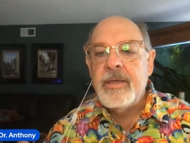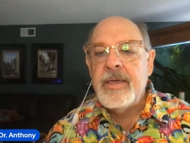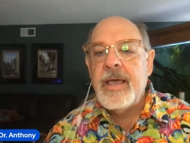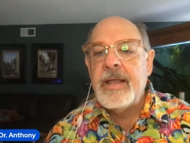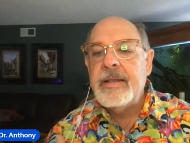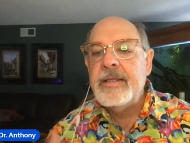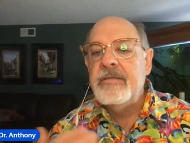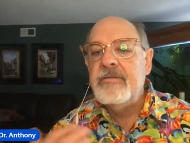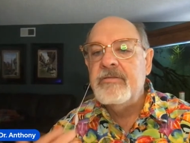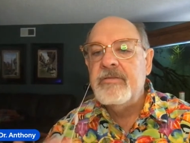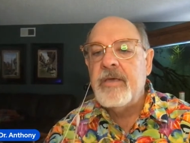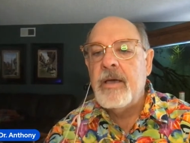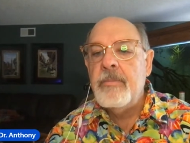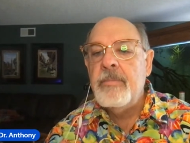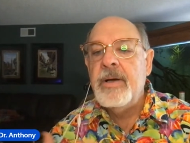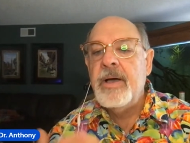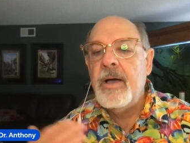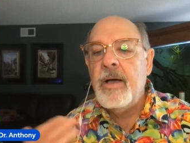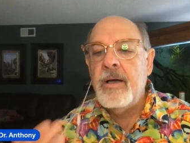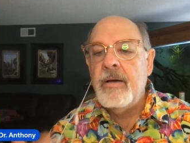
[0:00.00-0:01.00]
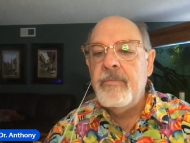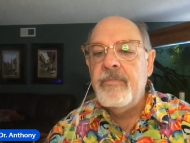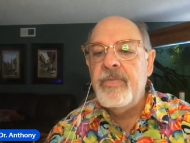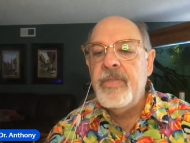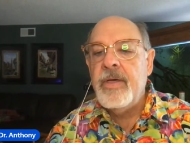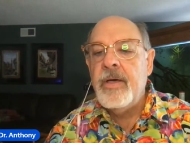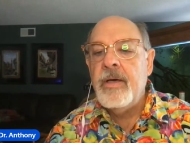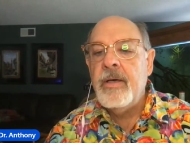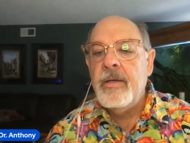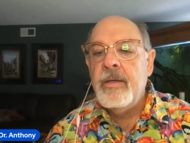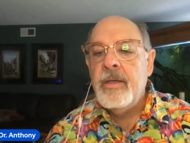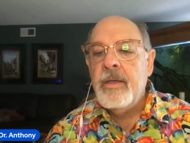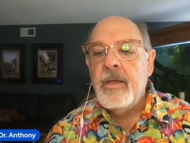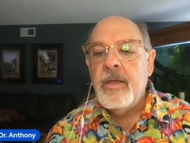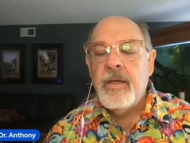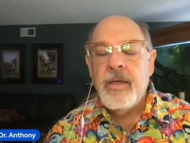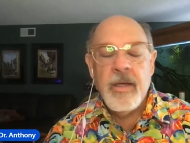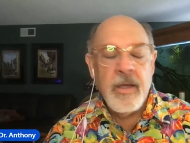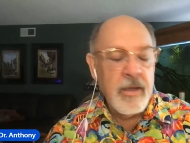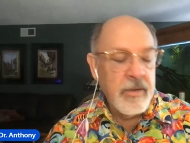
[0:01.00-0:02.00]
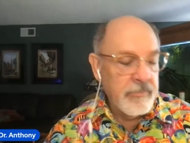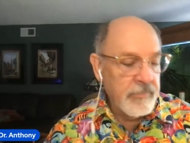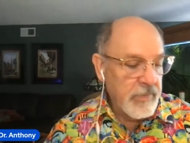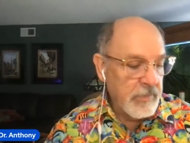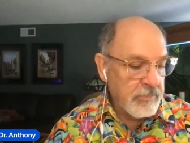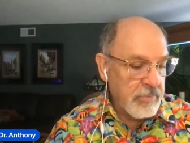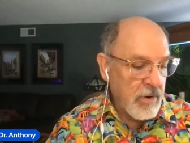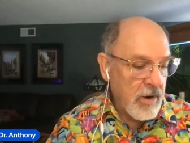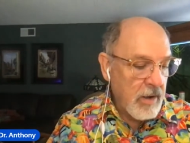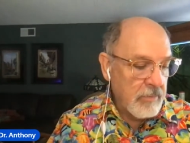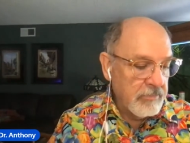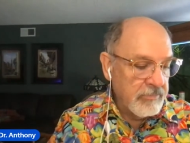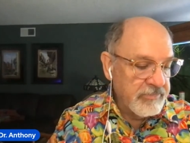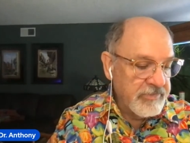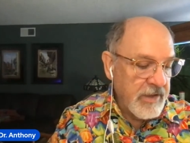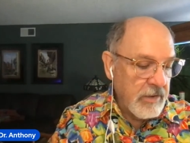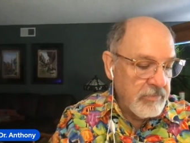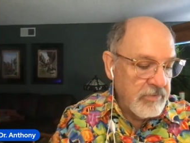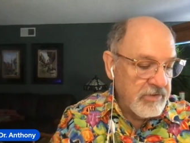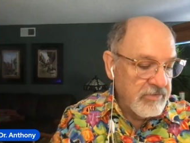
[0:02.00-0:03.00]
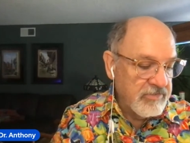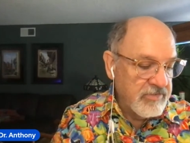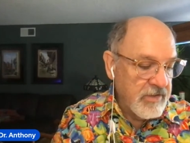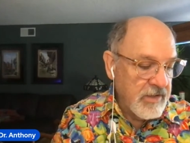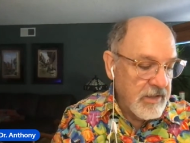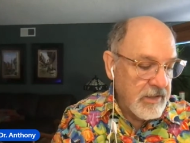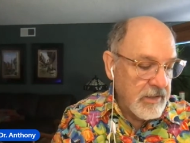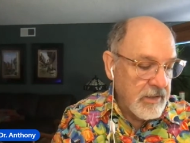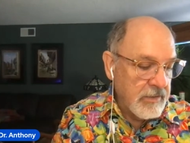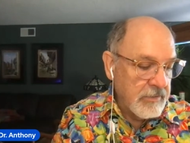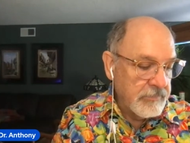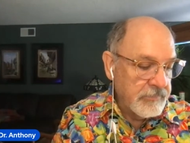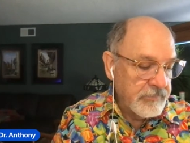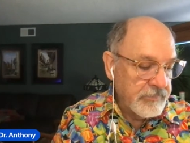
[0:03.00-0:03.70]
getting some of the problems that we see.